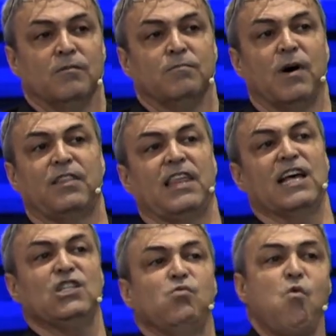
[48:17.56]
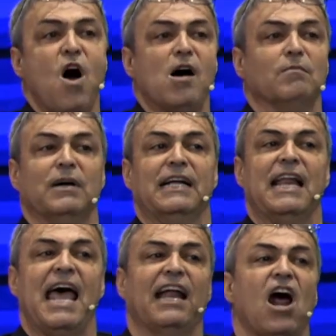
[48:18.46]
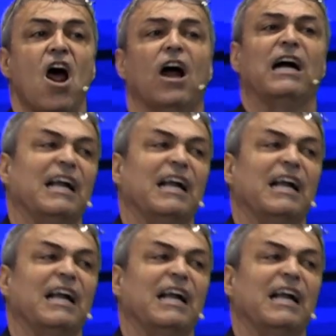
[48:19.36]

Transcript: But this woman had heard